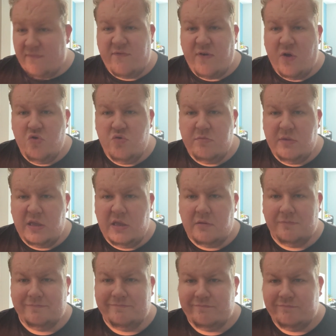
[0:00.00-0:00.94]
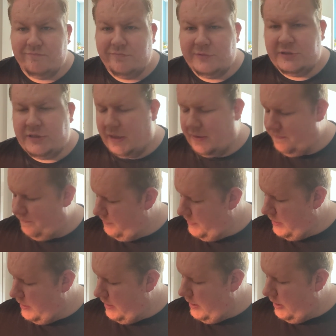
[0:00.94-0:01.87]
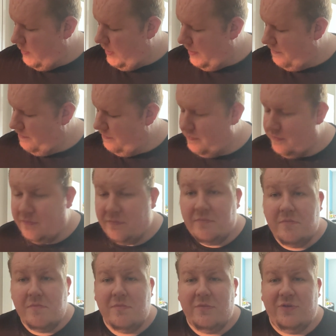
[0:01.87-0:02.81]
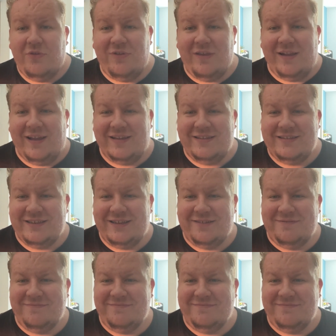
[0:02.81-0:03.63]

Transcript: foamy. So yeah, anyway, see you later.